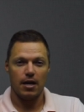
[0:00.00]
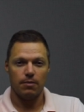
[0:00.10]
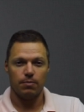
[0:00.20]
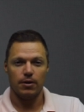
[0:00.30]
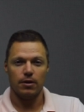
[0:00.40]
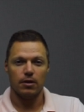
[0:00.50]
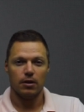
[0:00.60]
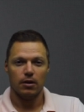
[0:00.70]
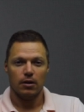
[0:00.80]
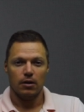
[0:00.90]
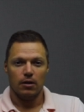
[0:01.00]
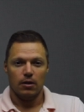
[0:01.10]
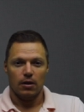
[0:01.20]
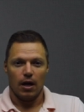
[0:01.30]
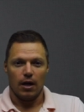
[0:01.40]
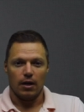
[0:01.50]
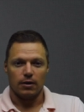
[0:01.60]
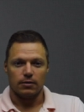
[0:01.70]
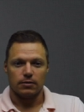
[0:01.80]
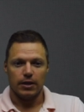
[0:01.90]
AP
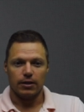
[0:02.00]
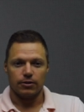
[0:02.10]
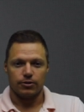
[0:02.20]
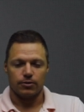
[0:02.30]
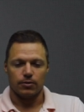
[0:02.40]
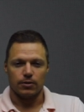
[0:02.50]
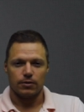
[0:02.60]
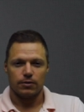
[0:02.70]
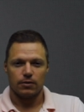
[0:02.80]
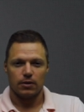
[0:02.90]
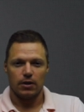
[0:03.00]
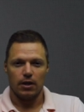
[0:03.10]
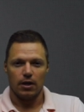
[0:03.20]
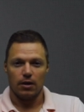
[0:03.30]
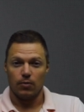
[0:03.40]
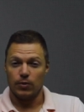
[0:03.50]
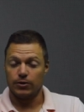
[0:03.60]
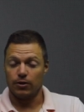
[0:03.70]
uh, English course, yeah, we